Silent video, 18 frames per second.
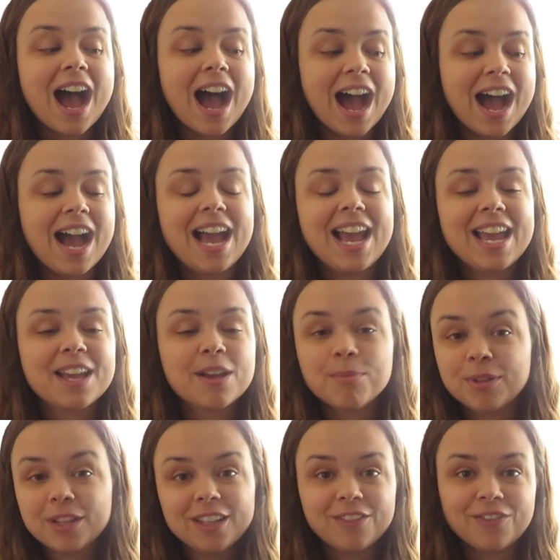I
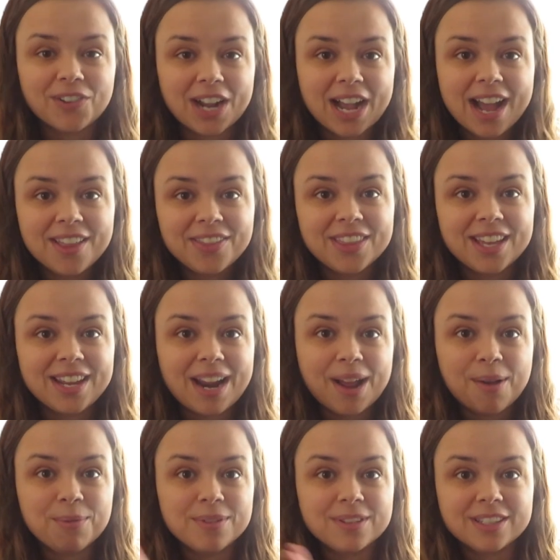completely forgot that
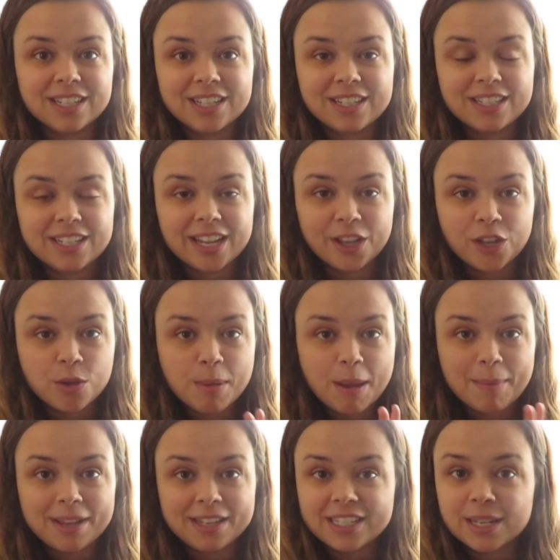I was gonna tell you
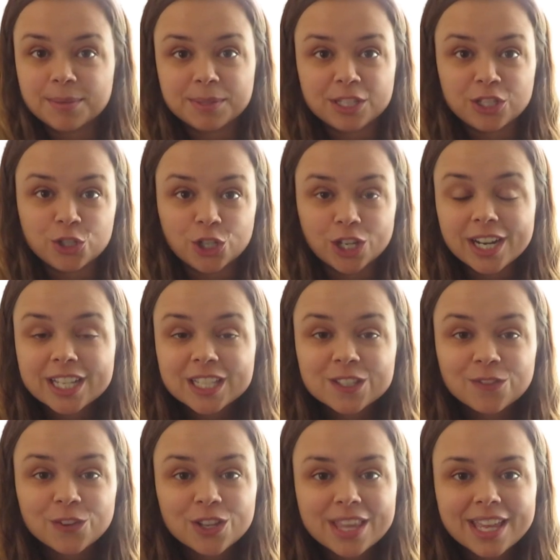about my tips and
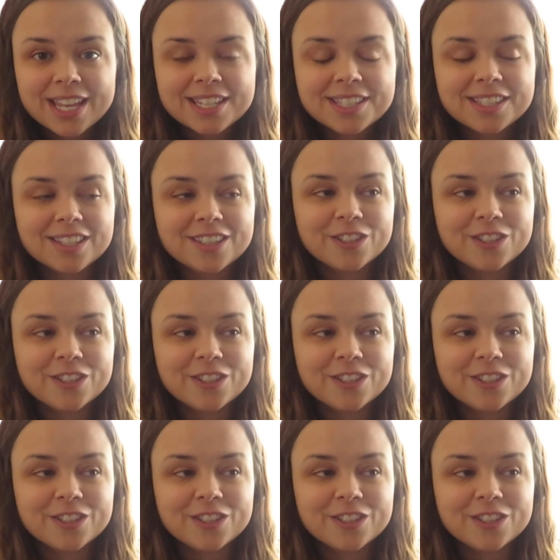tricks for this,